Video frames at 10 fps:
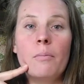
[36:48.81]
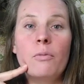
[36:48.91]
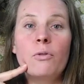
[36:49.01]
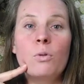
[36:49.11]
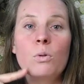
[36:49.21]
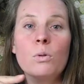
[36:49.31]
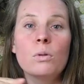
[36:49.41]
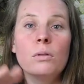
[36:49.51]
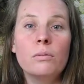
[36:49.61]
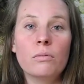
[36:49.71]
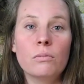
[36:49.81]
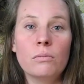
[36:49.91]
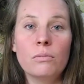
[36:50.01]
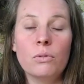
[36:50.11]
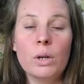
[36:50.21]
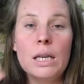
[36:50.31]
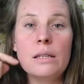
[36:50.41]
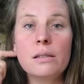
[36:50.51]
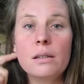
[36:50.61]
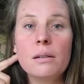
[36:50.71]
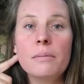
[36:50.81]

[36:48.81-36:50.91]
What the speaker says: for Easter.